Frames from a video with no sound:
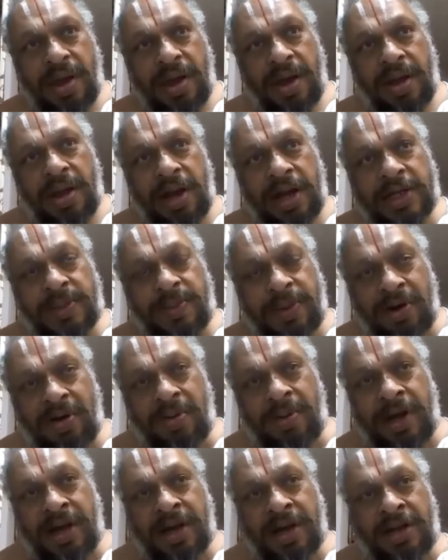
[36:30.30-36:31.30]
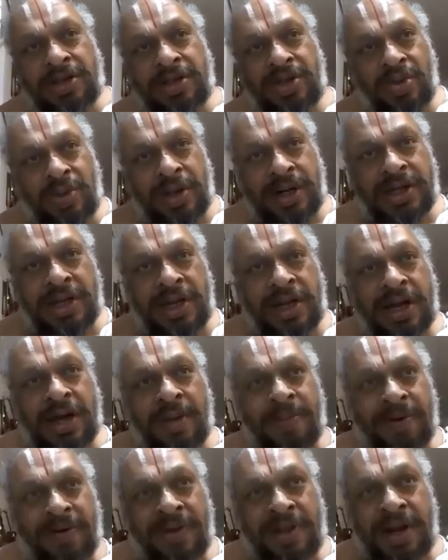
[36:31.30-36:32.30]
That is Pavamana, Swarjana,
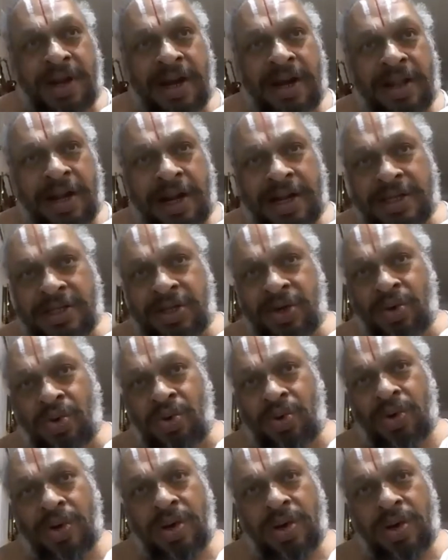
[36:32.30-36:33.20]
Pavitran, that is you